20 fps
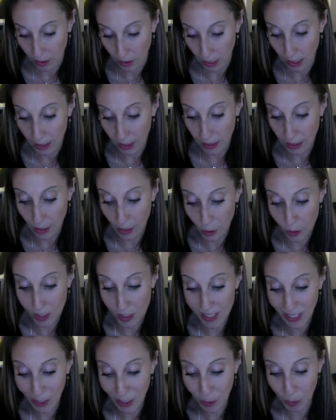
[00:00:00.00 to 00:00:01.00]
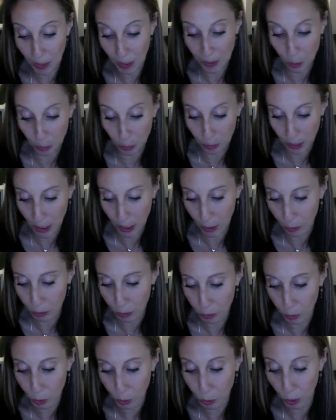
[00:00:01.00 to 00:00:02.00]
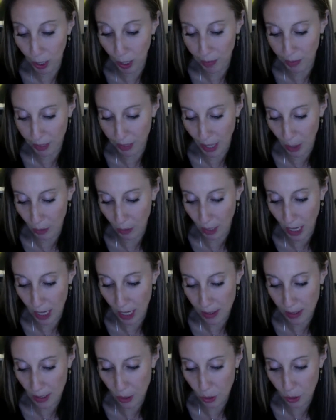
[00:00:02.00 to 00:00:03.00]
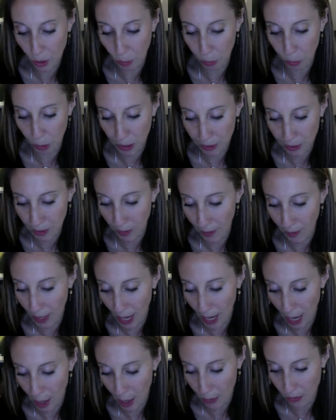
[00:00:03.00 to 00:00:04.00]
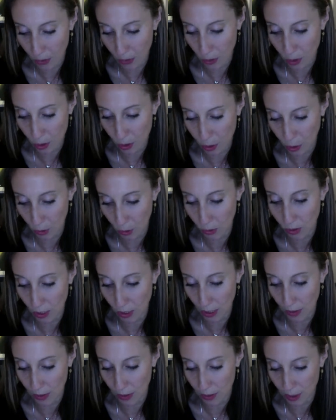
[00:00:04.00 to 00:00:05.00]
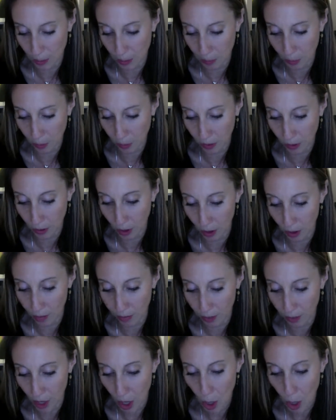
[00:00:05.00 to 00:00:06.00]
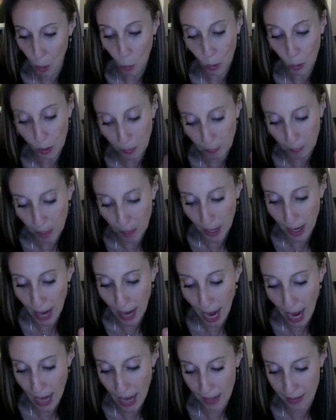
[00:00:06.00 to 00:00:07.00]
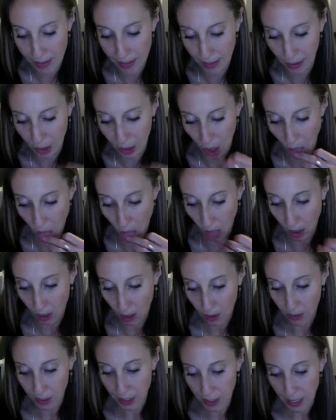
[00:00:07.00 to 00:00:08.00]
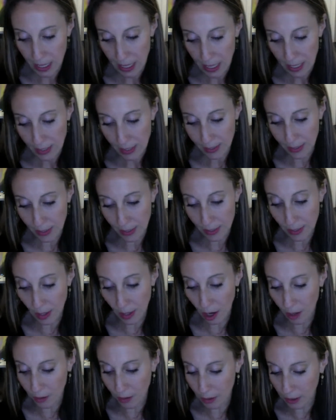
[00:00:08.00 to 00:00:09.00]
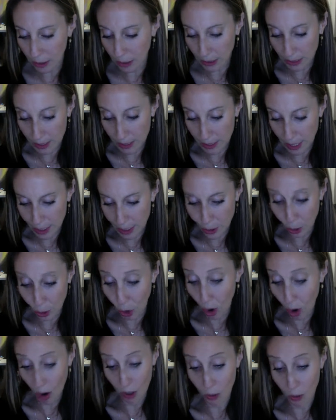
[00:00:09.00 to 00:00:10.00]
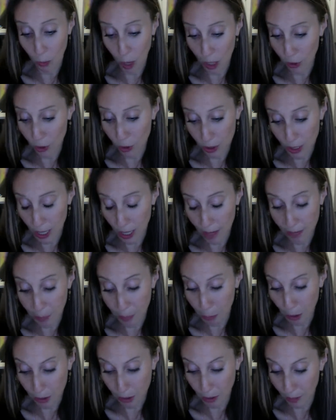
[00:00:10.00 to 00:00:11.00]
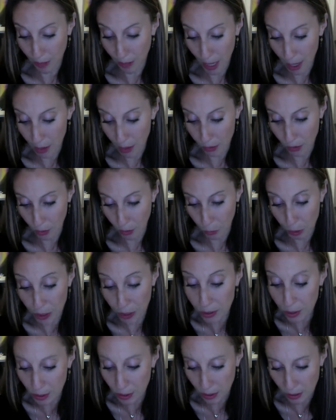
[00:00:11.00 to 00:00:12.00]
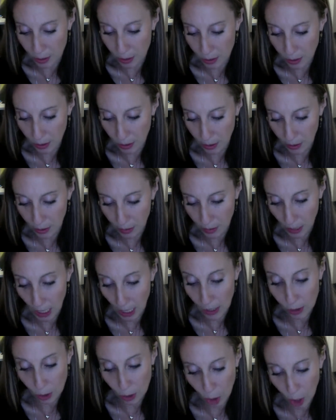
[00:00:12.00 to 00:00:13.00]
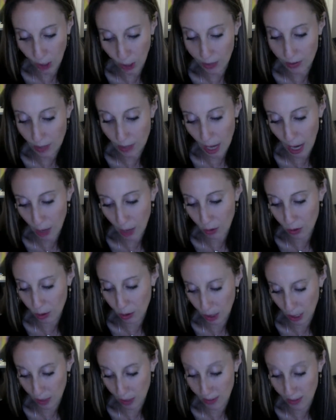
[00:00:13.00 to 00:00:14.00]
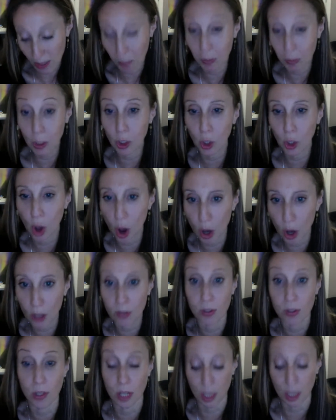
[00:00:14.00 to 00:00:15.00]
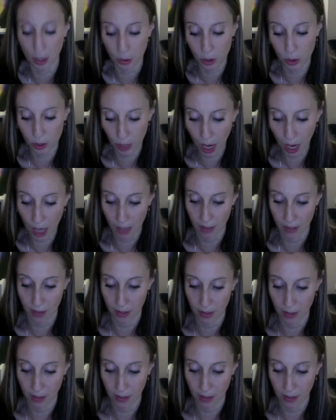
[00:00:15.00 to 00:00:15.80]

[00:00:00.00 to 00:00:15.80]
And here is a greater plague which will drive it out. Hence, he shall break down the house, the stones, and the timber thereof. We may ask, since the uncleanness has gone, why should he have to break down the house? The reason is, as long as the house stands, it belongs to the other side,